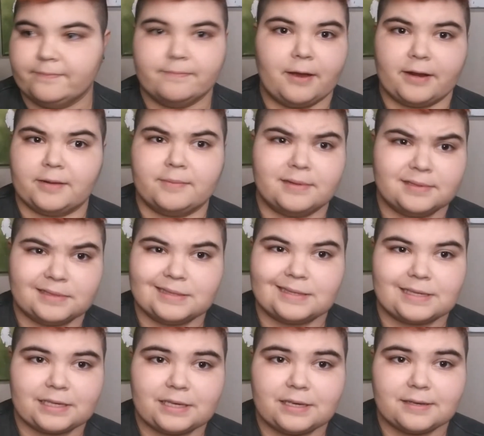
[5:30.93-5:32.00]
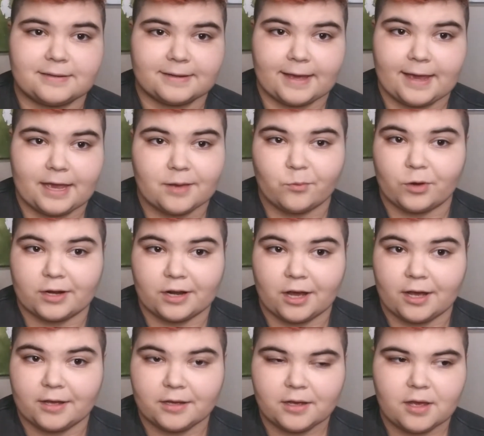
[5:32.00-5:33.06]
vitamins like E and A and
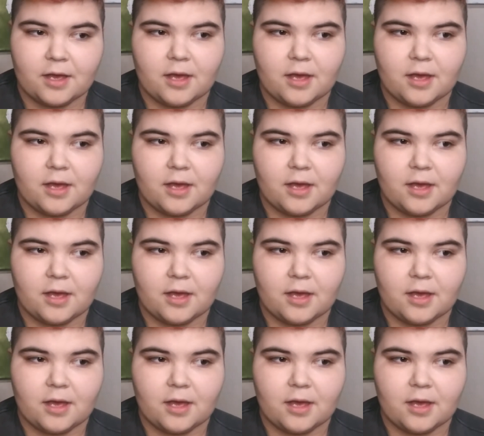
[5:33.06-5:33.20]
whatnot.